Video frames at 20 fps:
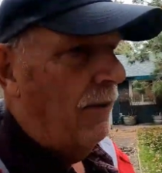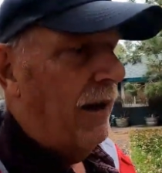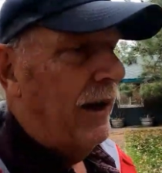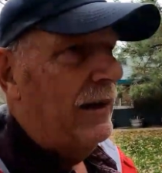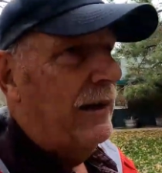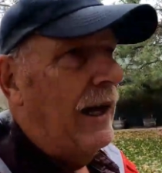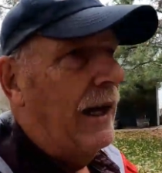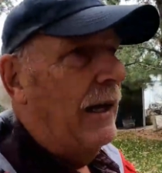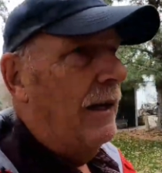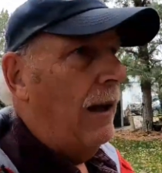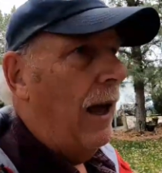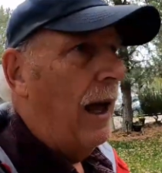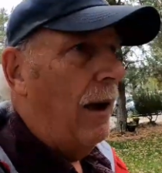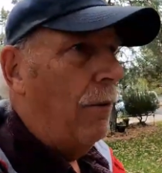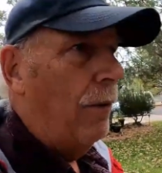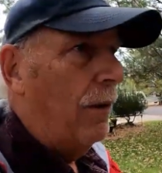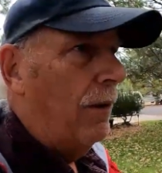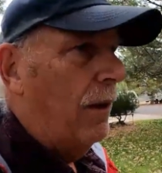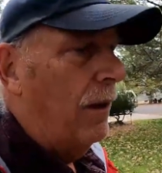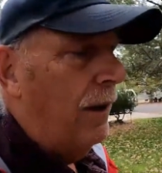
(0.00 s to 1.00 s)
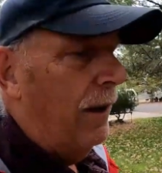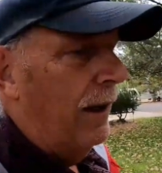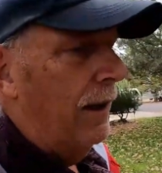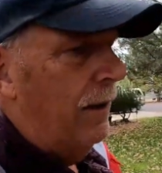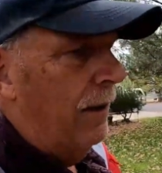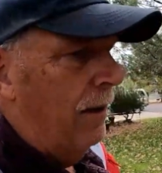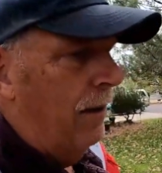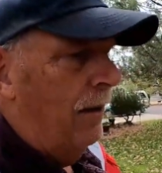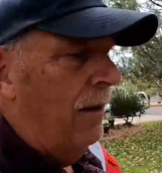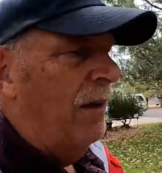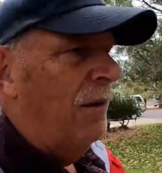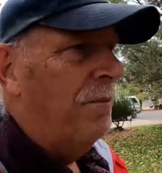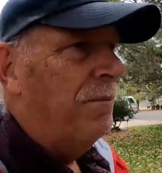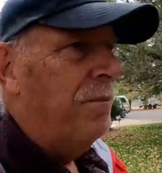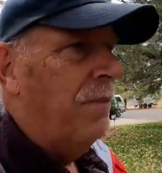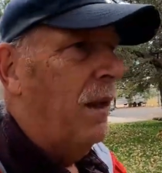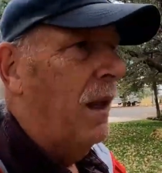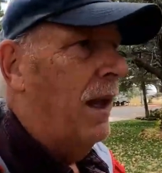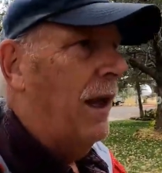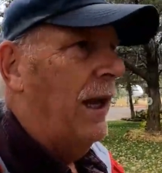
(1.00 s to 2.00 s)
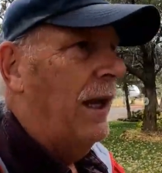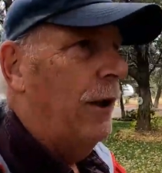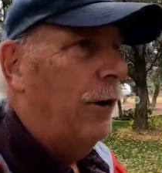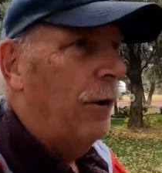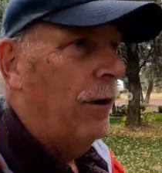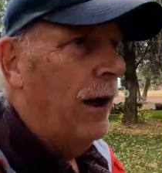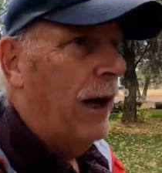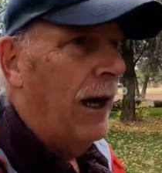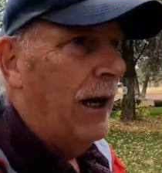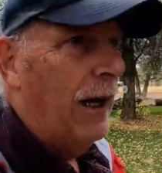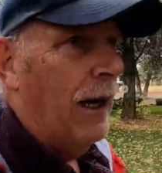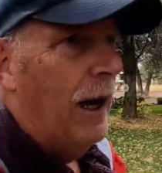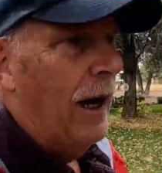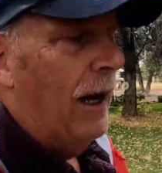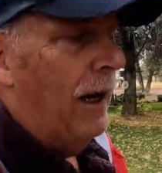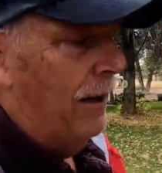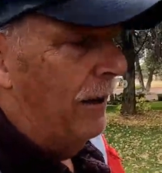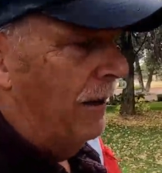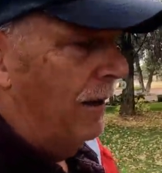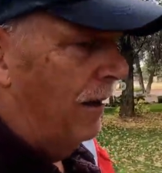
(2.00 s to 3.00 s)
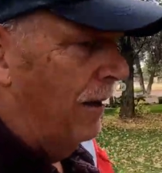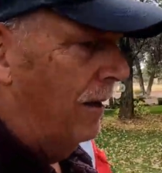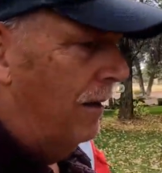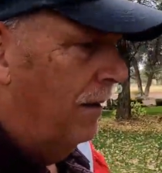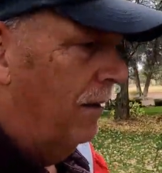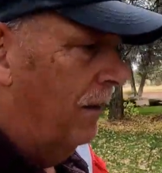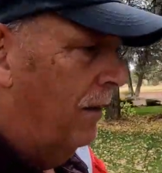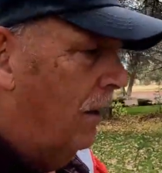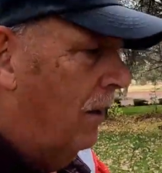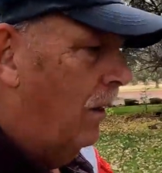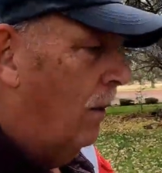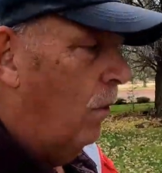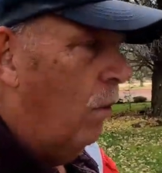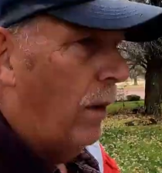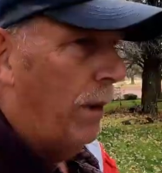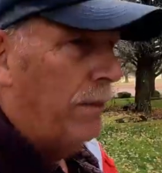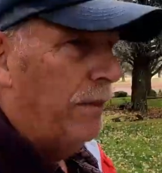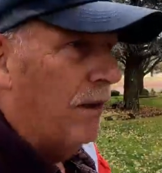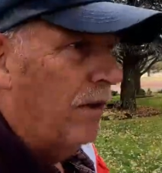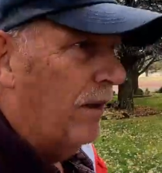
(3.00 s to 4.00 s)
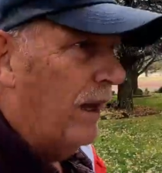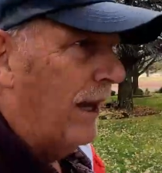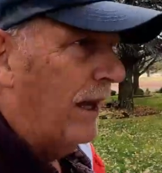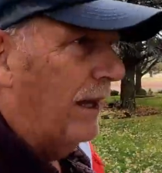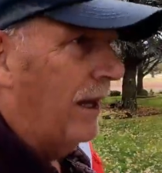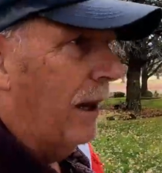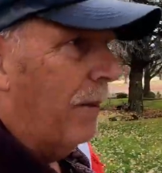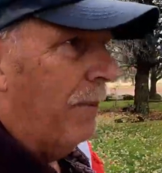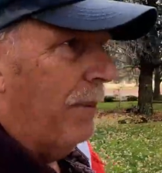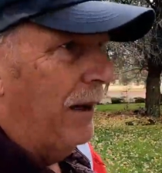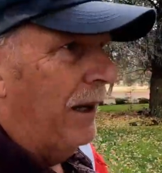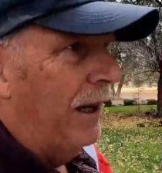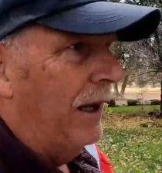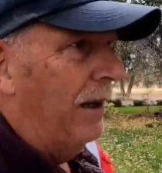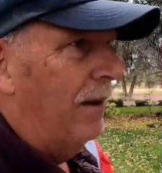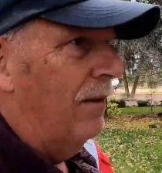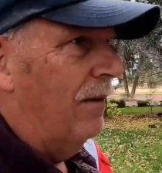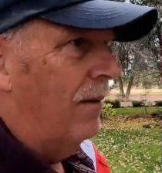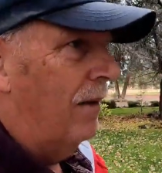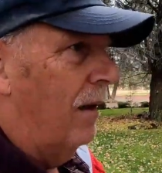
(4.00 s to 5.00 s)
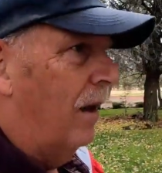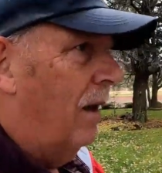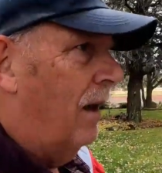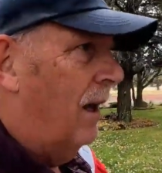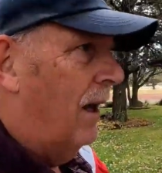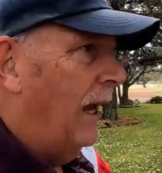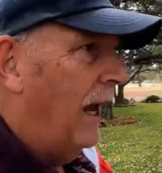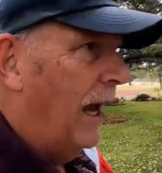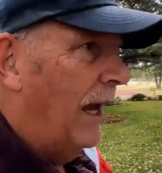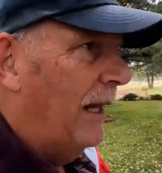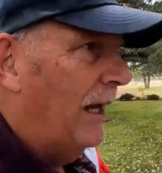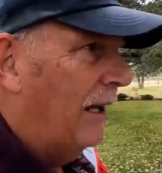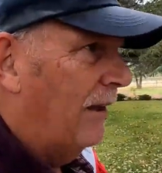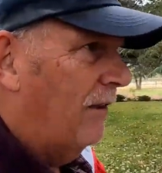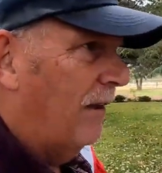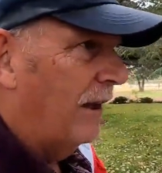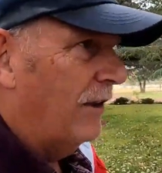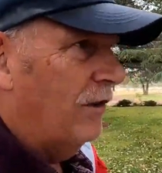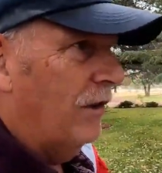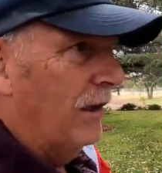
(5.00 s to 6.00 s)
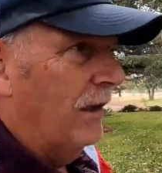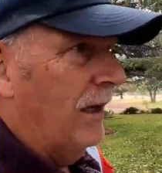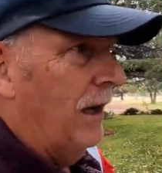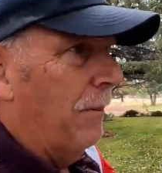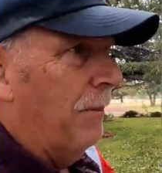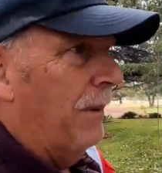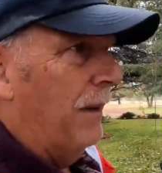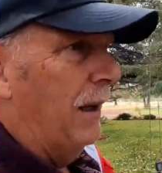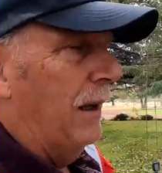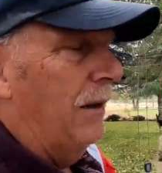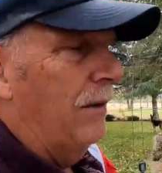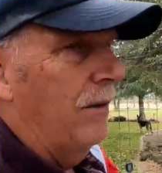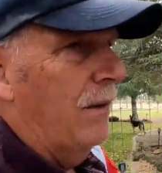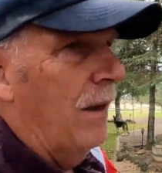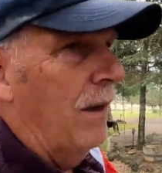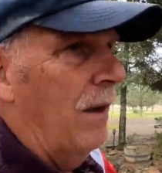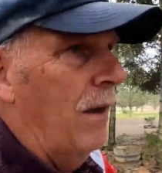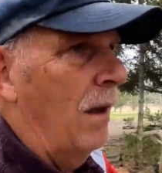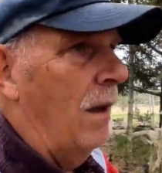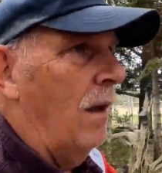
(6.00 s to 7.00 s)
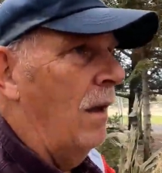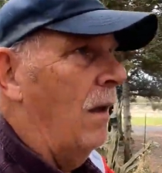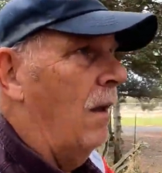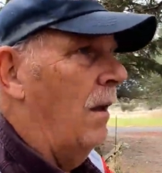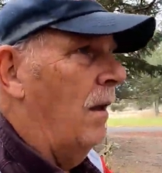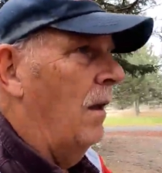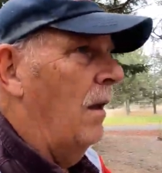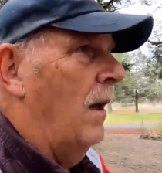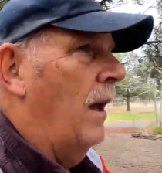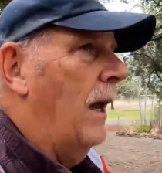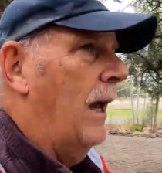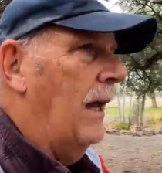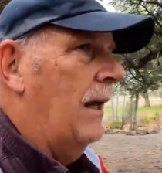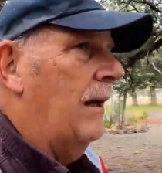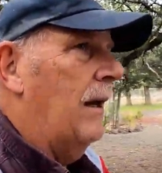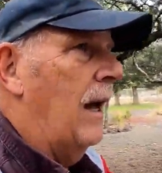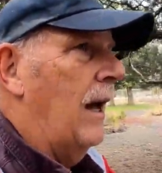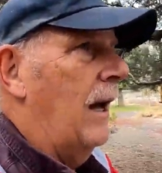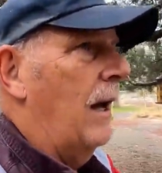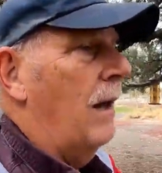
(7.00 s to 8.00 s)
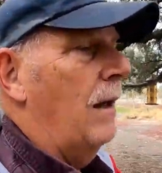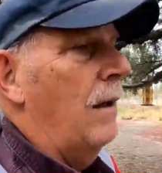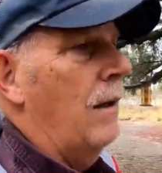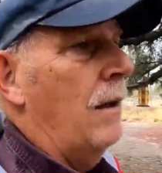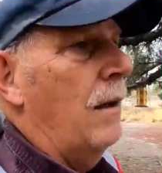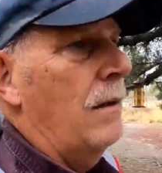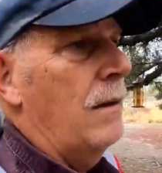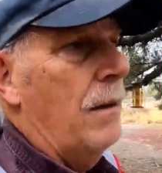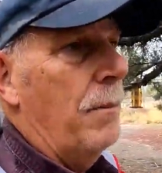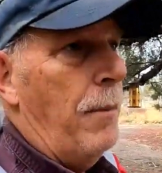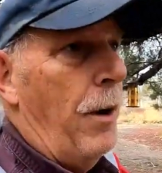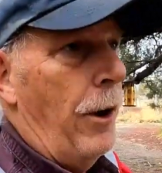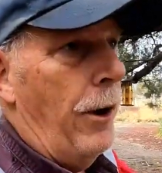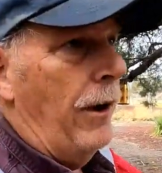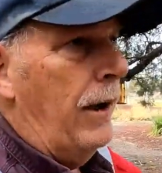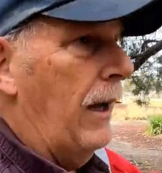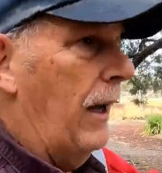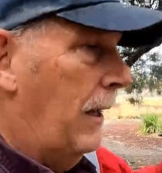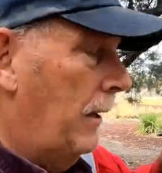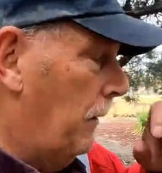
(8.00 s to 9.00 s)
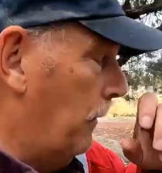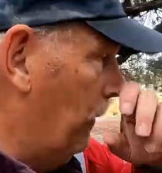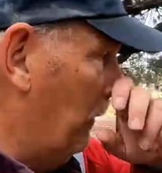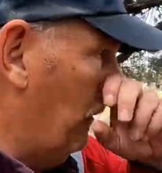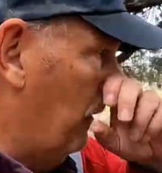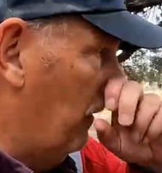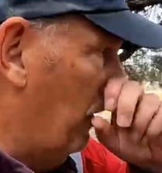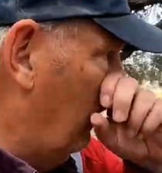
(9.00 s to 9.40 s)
I've had that a lot with internet uh, web design companies and annexation companies. And uh, the market